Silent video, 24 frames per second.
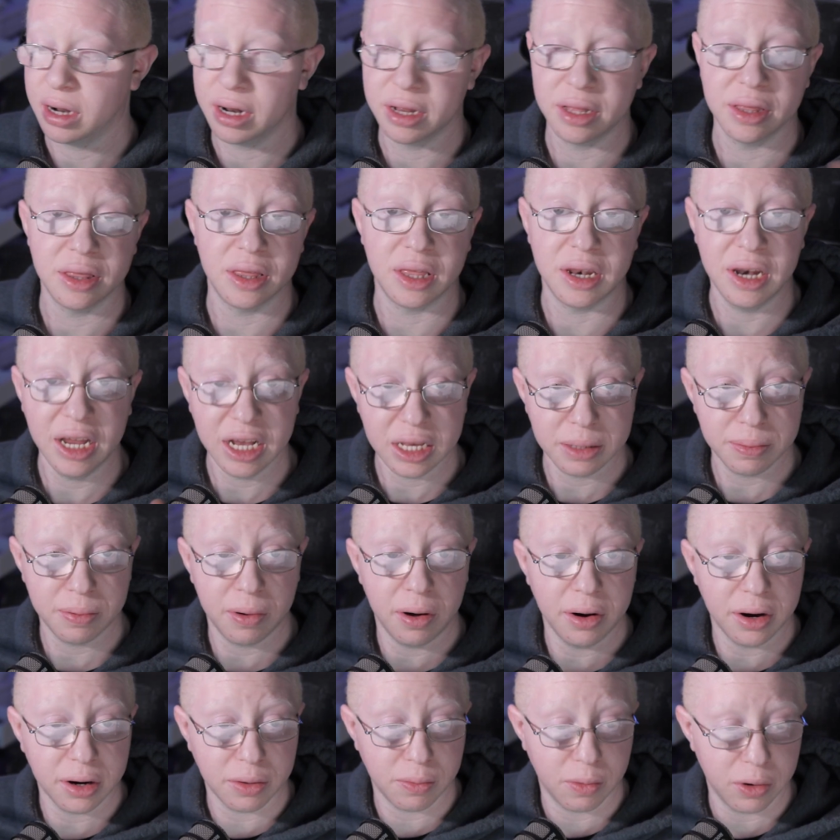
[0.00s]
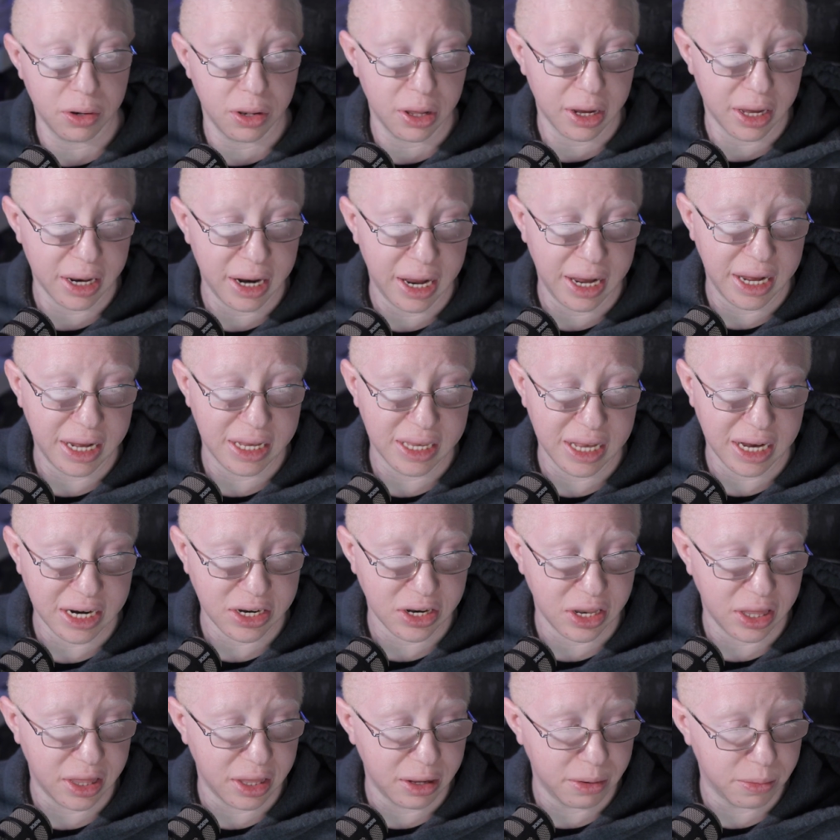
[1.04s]
right, the next product we're looking at is
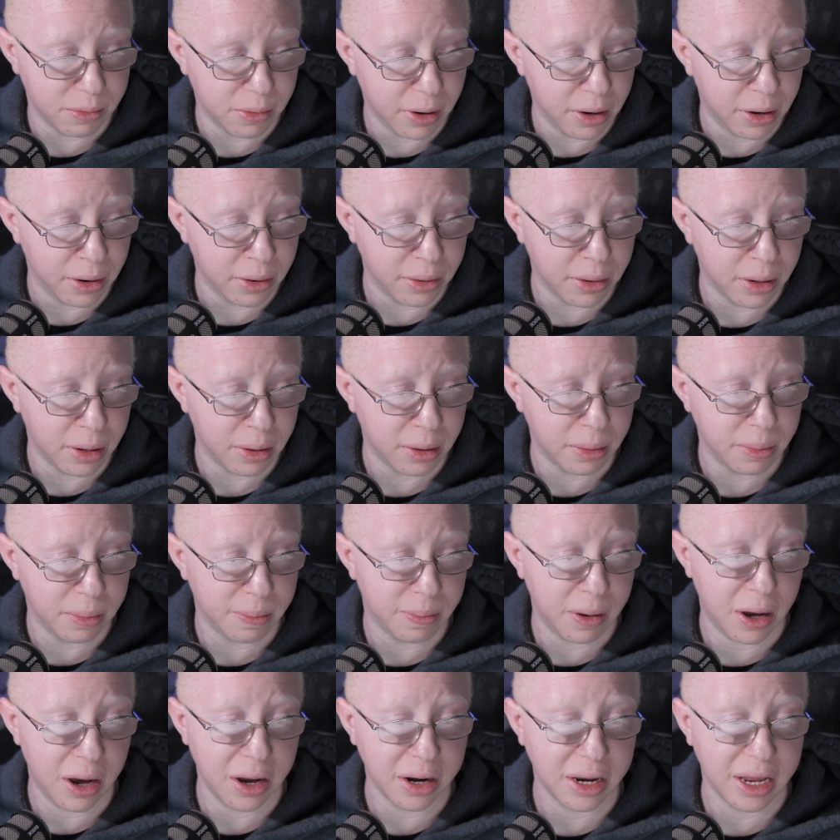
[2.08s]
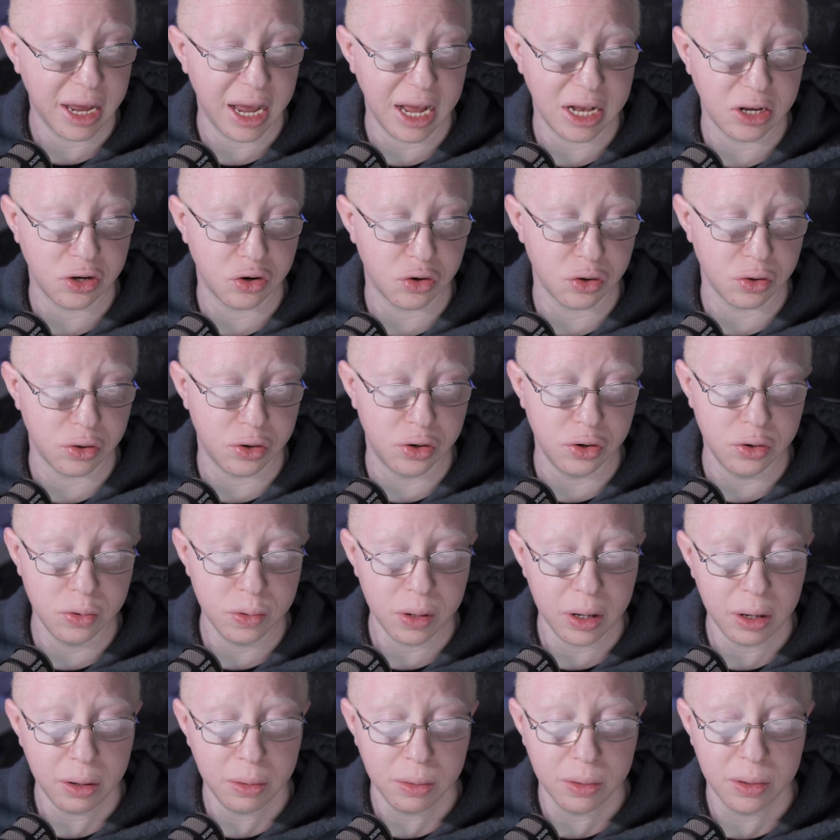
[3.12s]
actually the Rode Podcaster
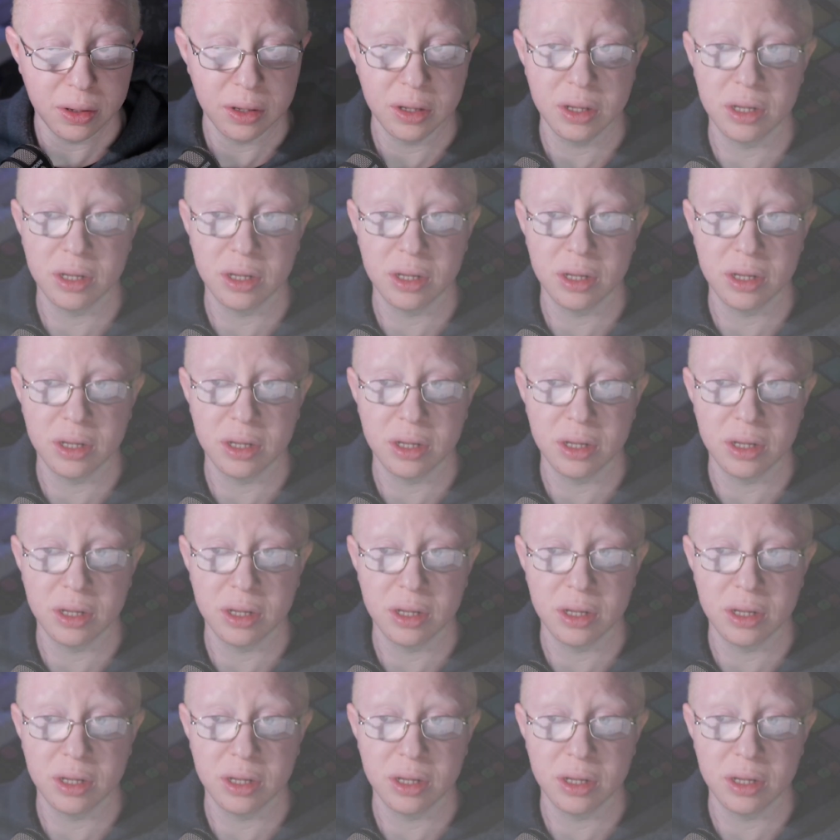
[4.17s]
Duo.